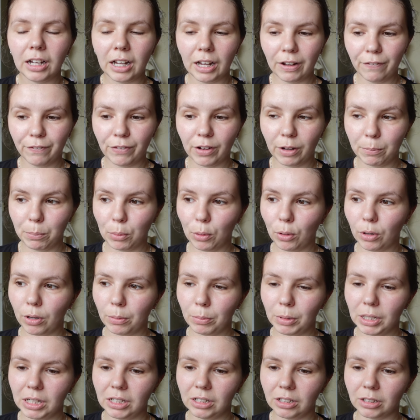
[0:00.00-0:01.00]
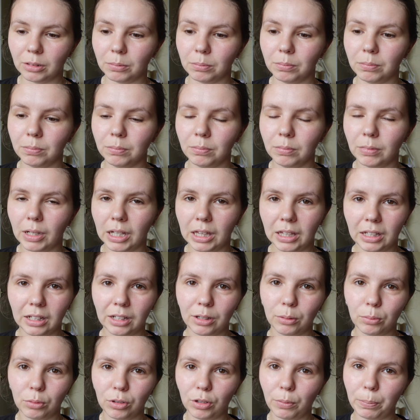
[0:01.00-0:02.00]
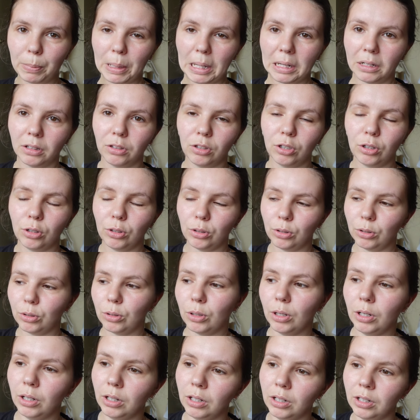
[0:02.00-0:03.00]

If I bought a medium, I think it would have been too